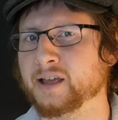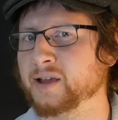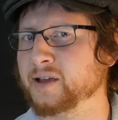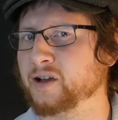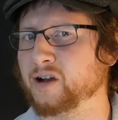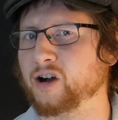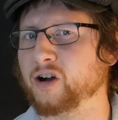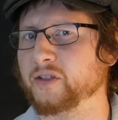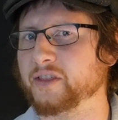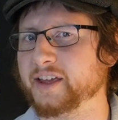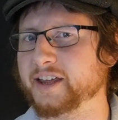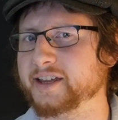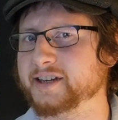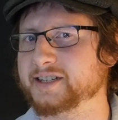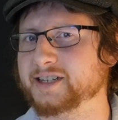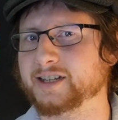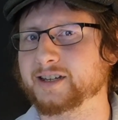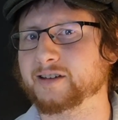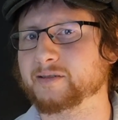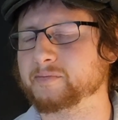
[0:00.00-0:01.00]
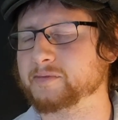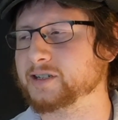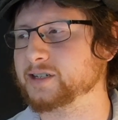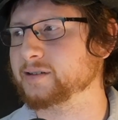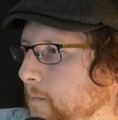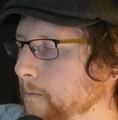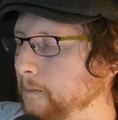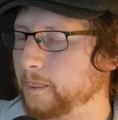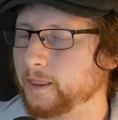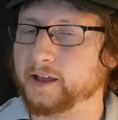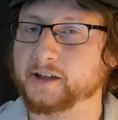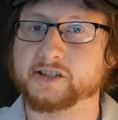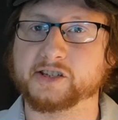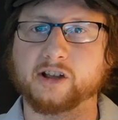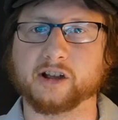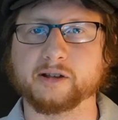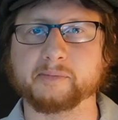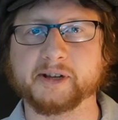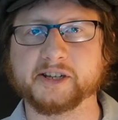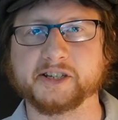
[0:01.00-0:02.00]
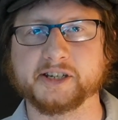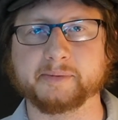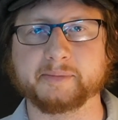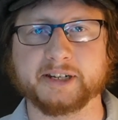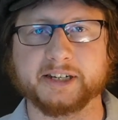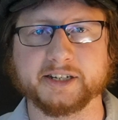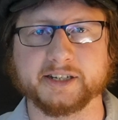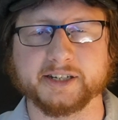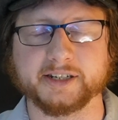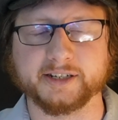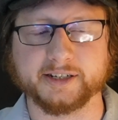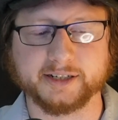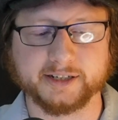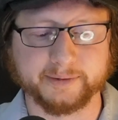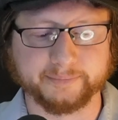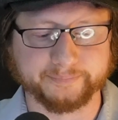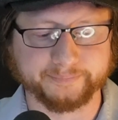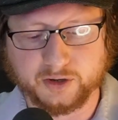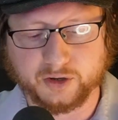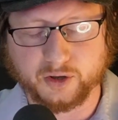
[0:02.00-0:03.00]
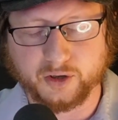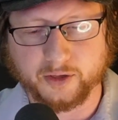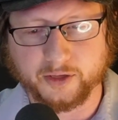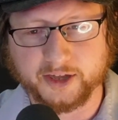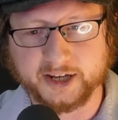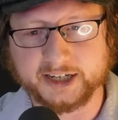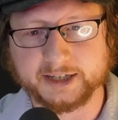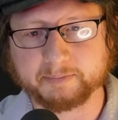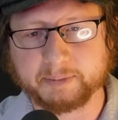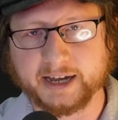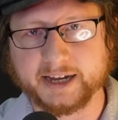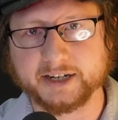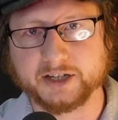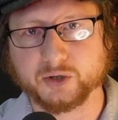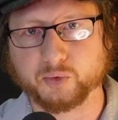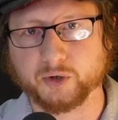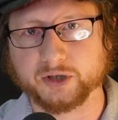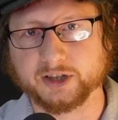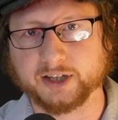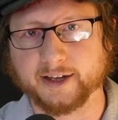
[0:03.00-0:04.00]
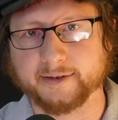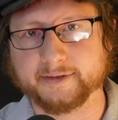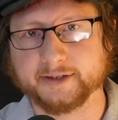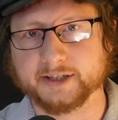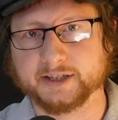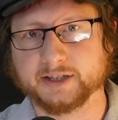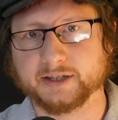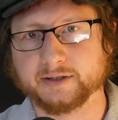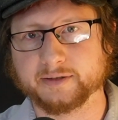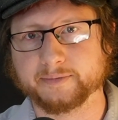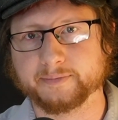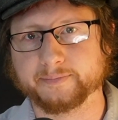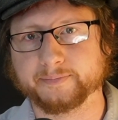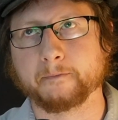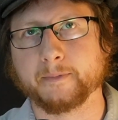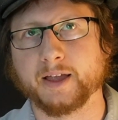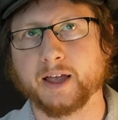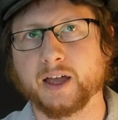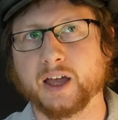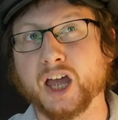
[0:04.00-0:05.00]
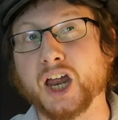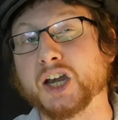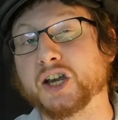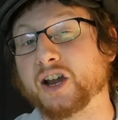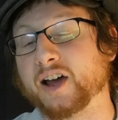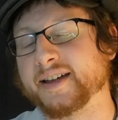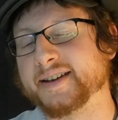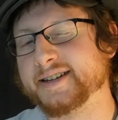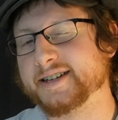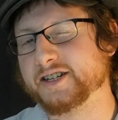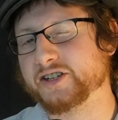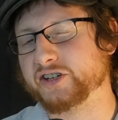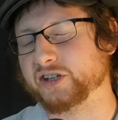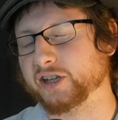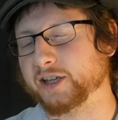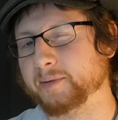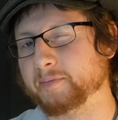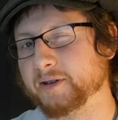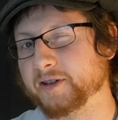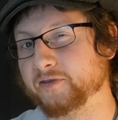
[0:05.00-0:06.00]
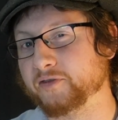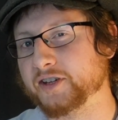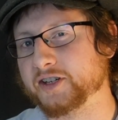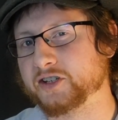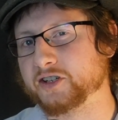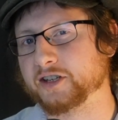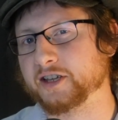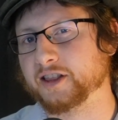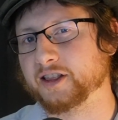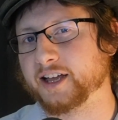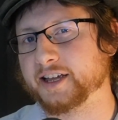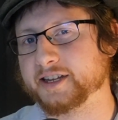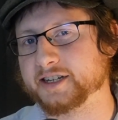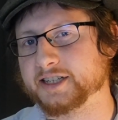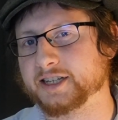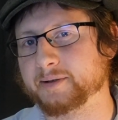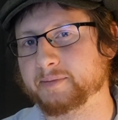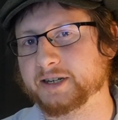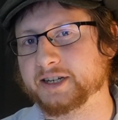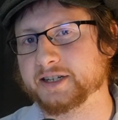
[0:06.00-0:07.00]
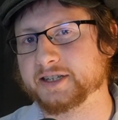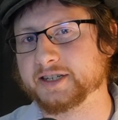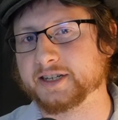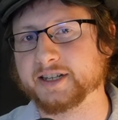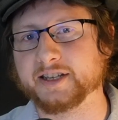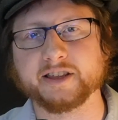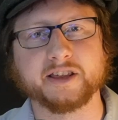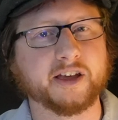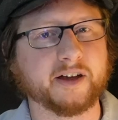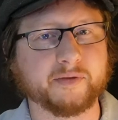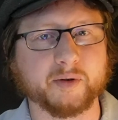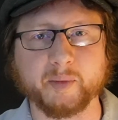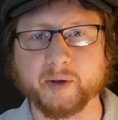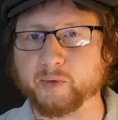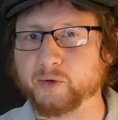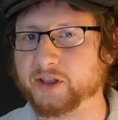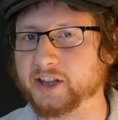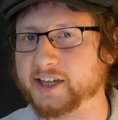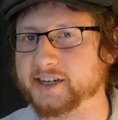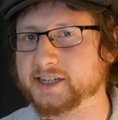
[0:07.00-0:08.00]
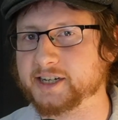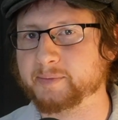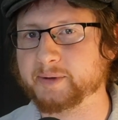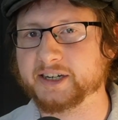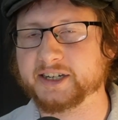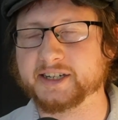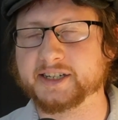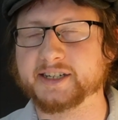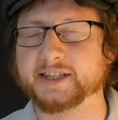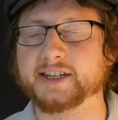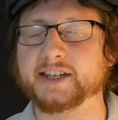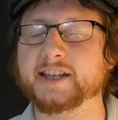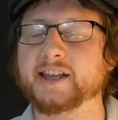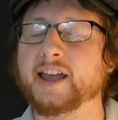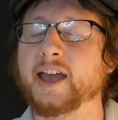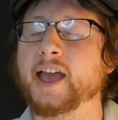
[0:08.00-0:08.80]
All the ATMs. Let's talk about CBDCs. These banks would love not initially, but eventually like a CBDC. Government would like CBDC.